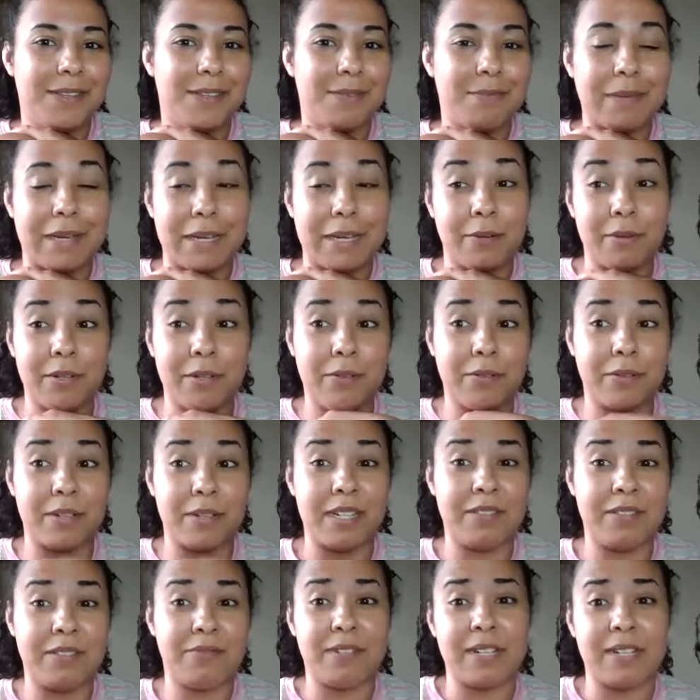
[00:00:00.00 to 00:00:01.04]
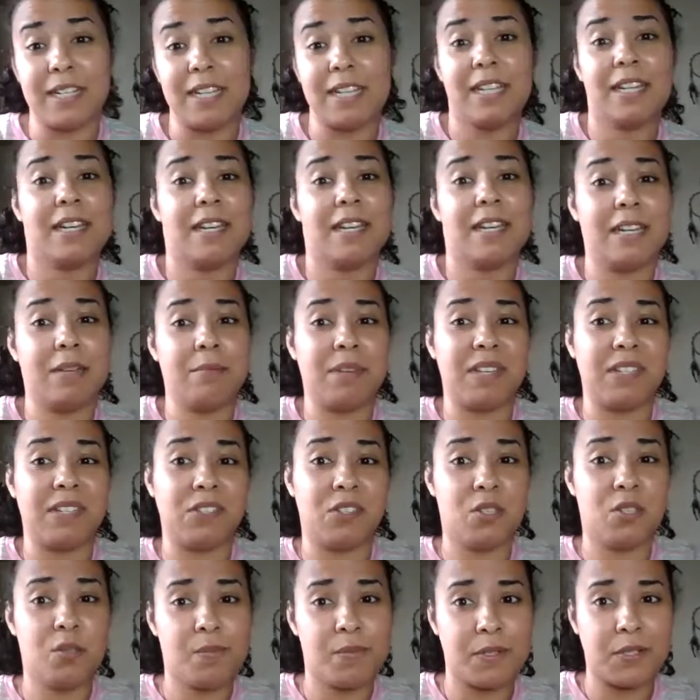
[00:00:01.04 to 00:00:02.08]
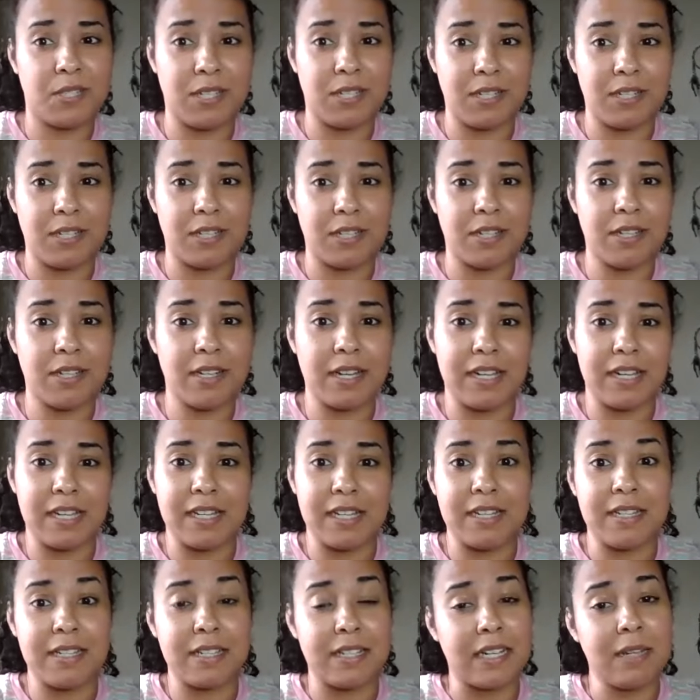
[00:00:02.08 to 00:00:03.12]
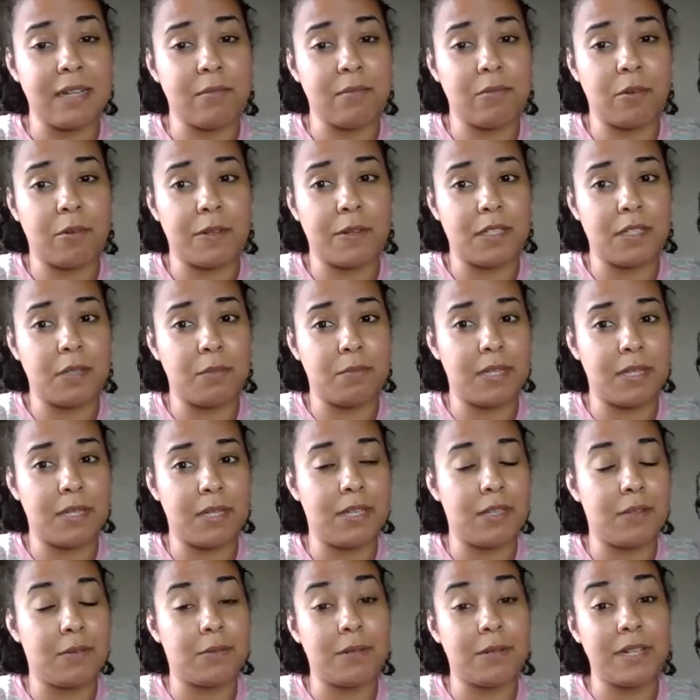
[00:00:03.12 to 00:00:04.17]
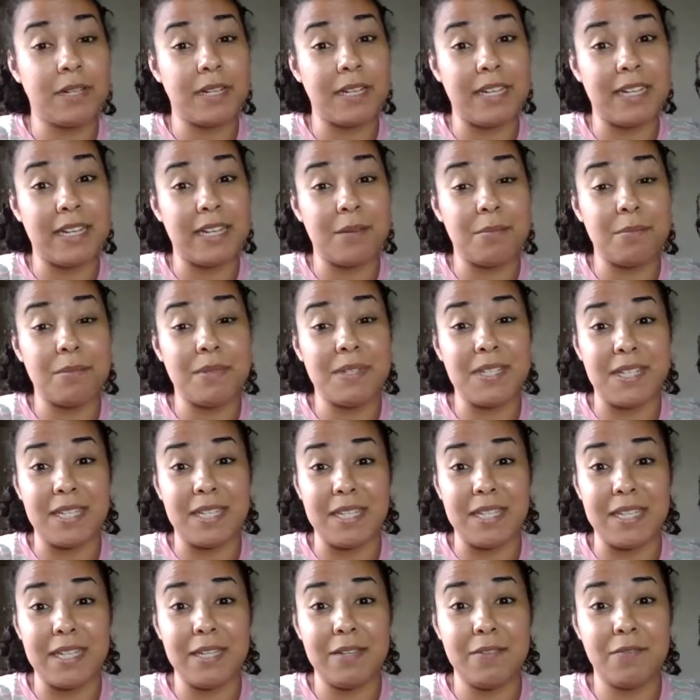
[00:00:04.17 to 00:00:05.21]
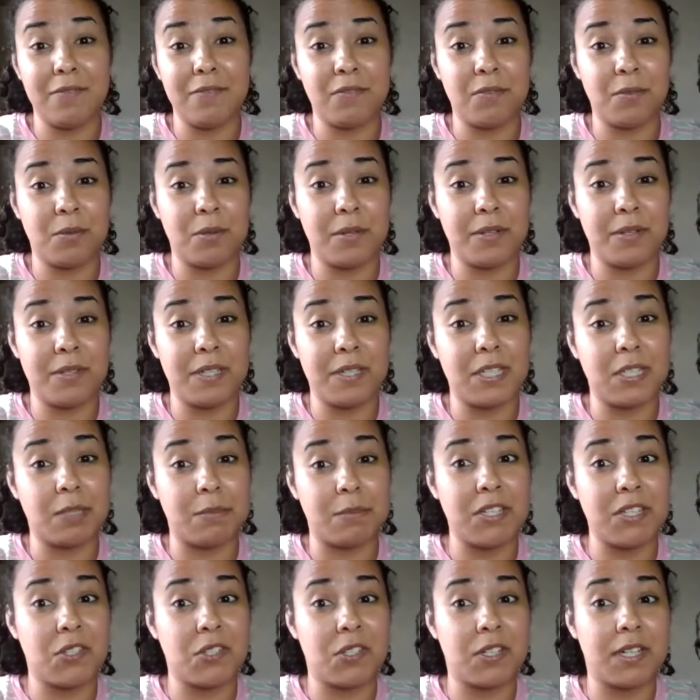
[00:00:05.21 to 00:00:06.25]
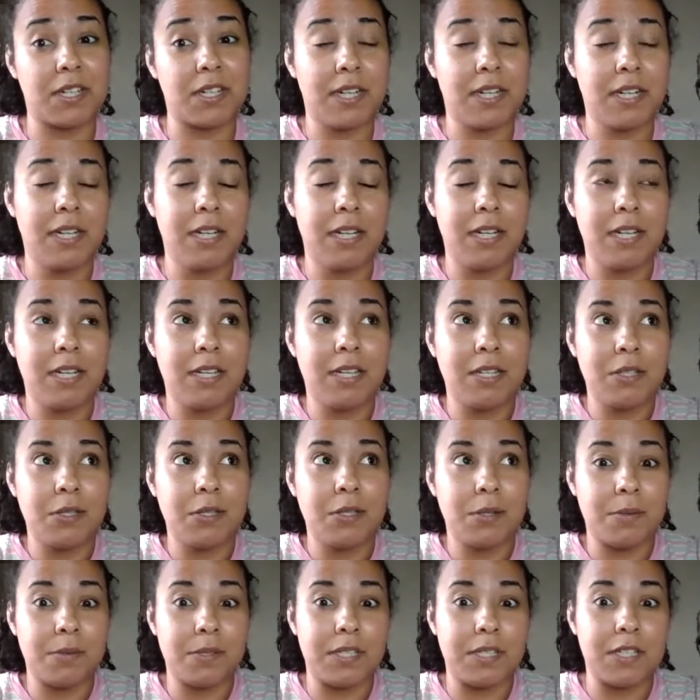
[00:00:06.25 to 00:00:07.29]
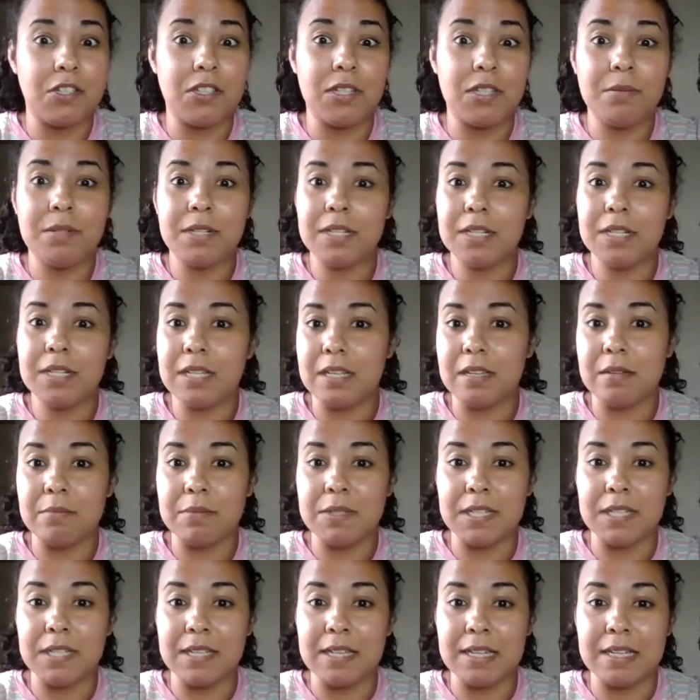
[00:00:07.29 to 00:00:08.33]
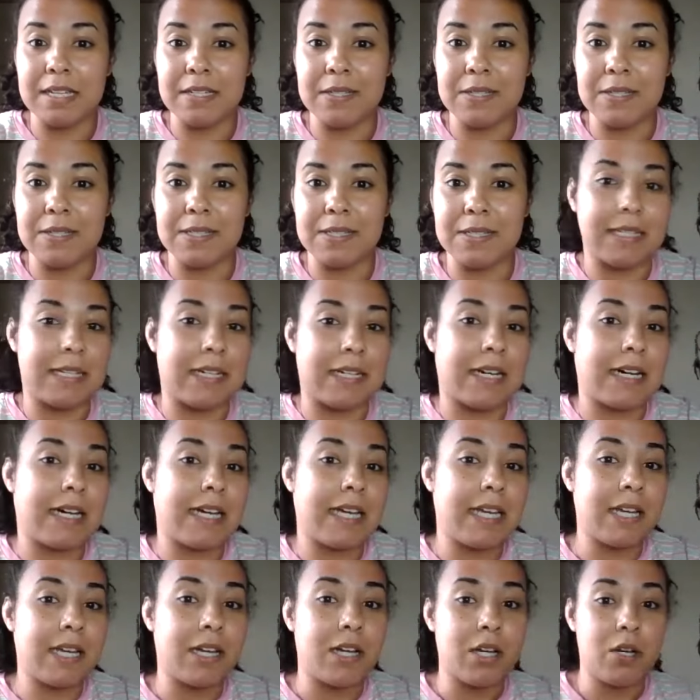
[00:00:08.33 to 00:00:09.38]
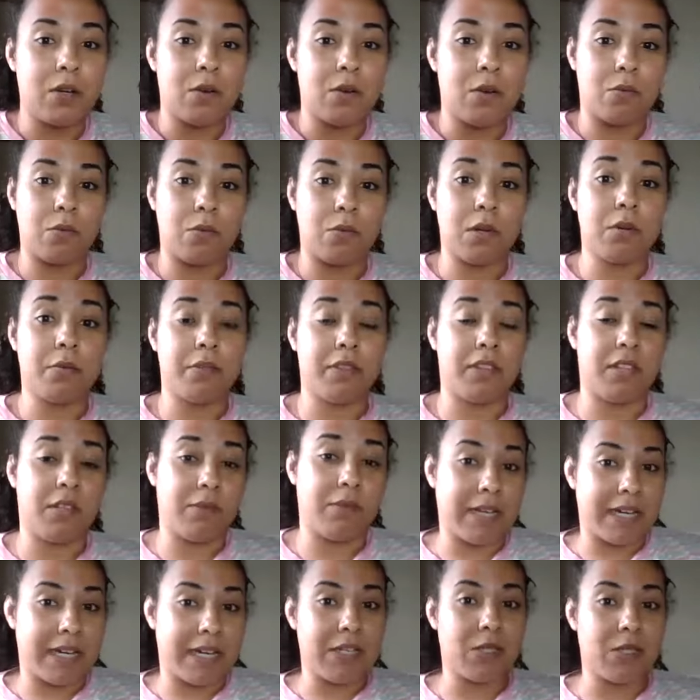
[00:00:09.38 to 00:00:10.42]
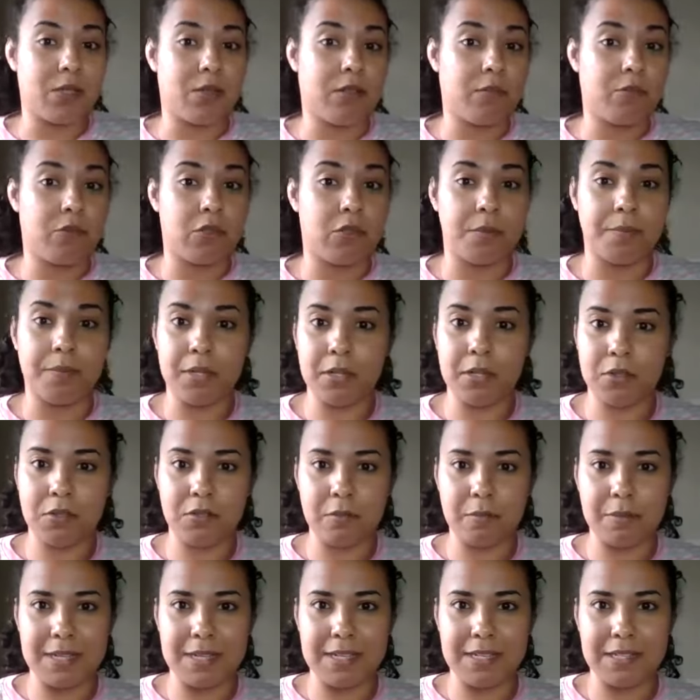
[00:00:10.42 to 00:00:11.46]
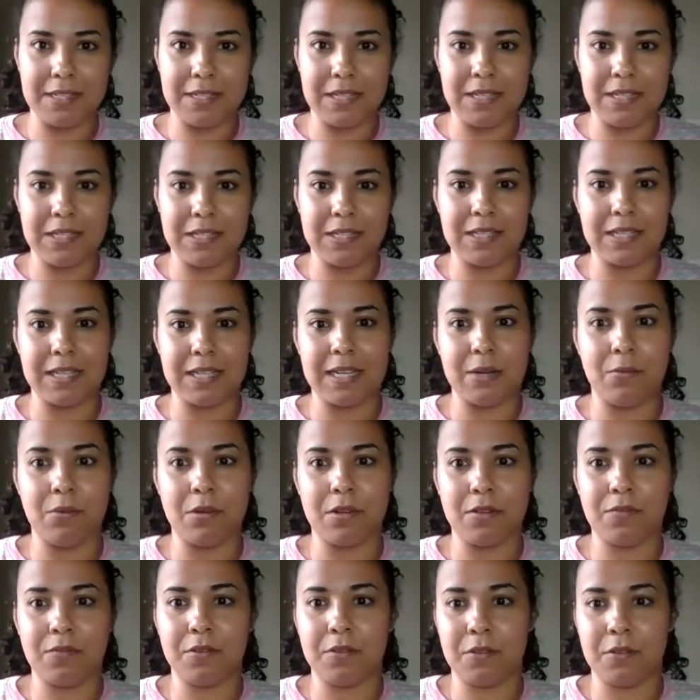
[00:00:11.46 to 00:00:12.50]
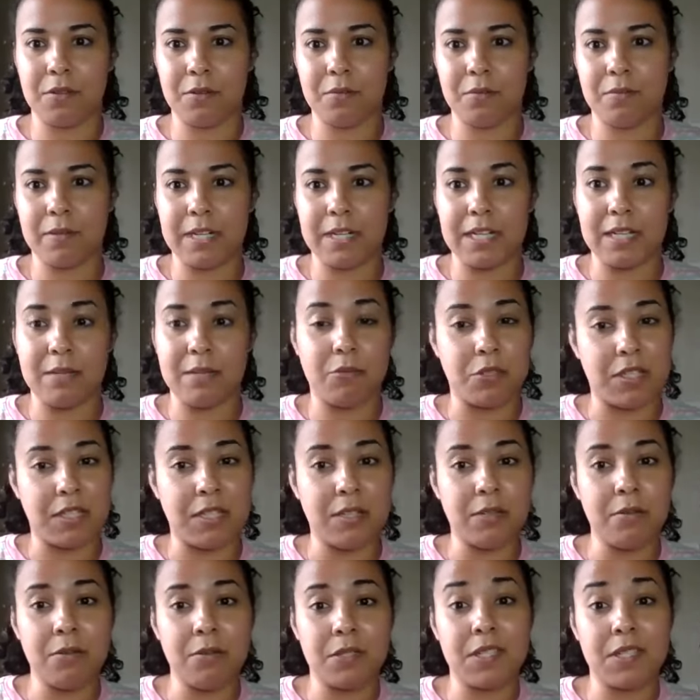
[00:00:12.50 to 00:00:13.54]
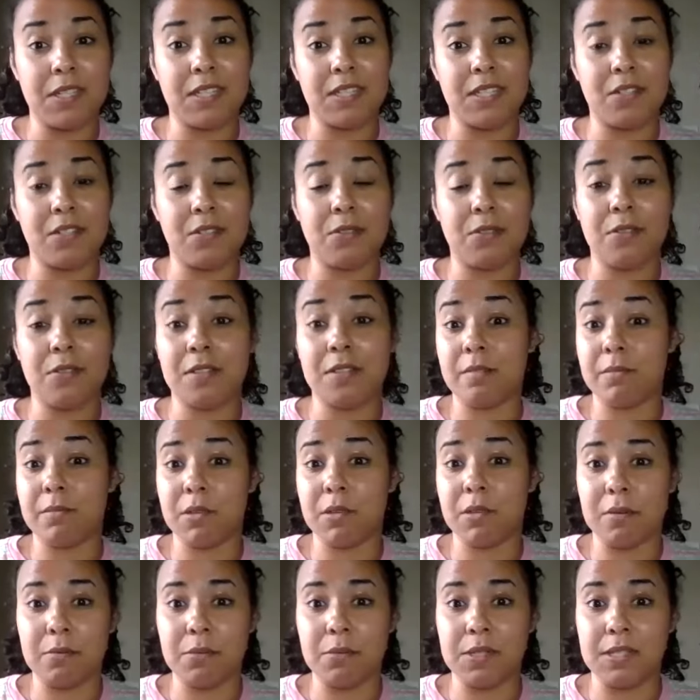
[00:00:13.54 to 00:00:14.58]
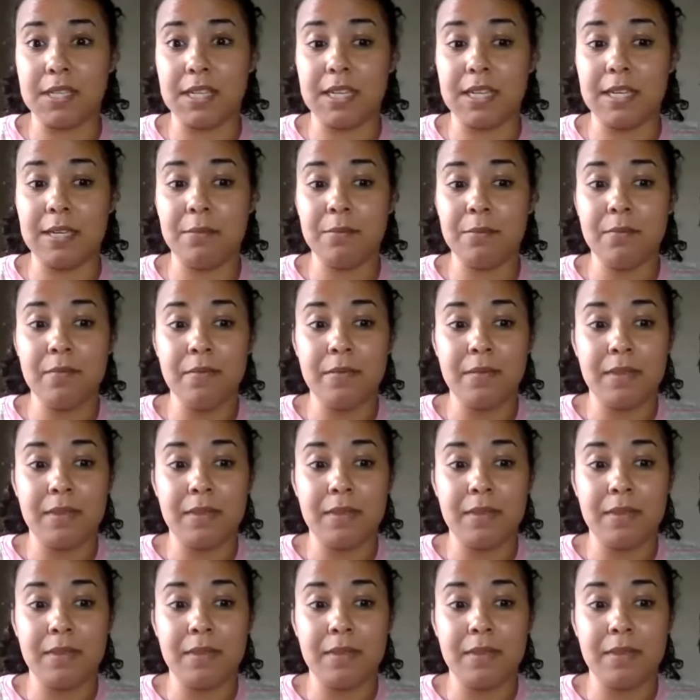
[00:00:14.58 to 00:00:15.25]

with a minor in creative writing. I'm a super senior and I'm going to be your EMT for the semester. So, essentially, what an EMT is, is I work with you guys on a more personal basis. I work for the Writing Multiliteracy Center, the WMC,